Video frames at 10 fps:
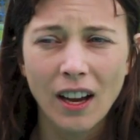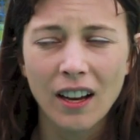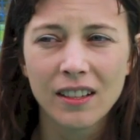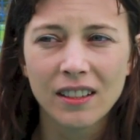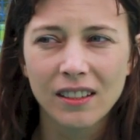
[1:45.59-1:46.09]

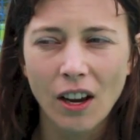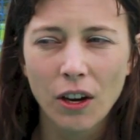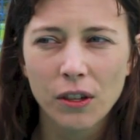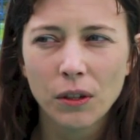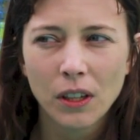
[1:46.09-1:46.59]
And
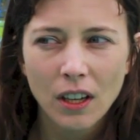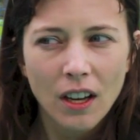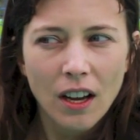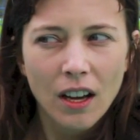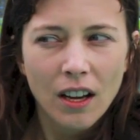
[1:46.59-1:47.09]
so
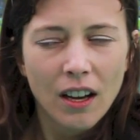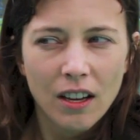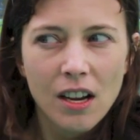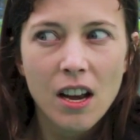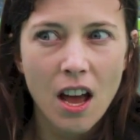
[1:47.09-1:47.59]

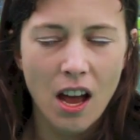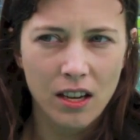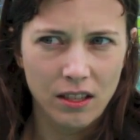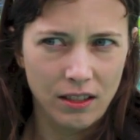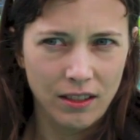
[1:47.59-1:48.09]

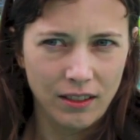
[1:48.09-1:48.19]
learnt